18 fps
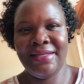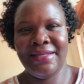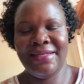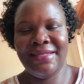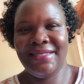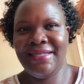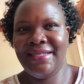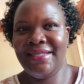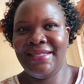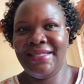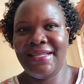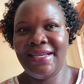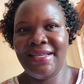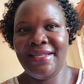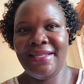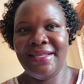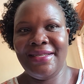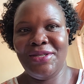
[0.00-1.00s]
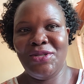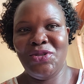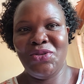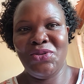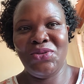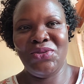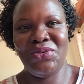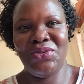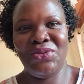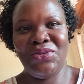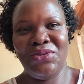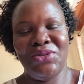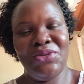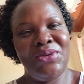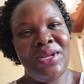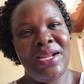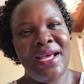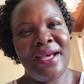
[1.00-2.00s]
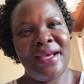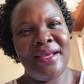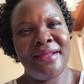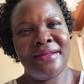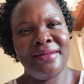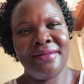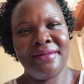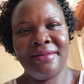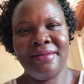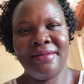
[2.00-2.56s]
she decided to learn